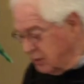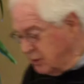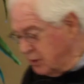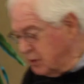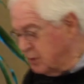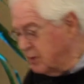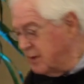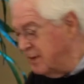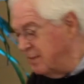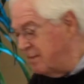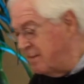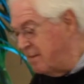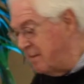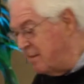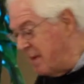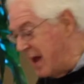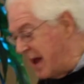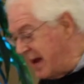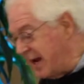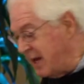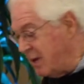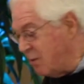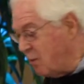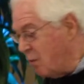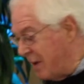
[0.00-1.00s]
you in
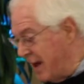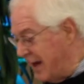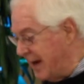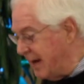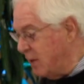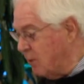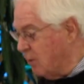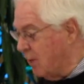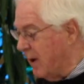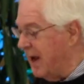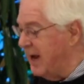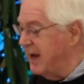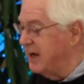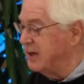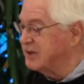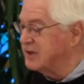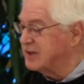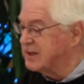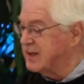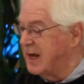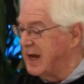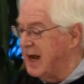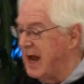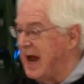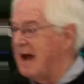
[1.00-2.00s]
many, many ways
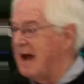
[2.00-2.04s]
stay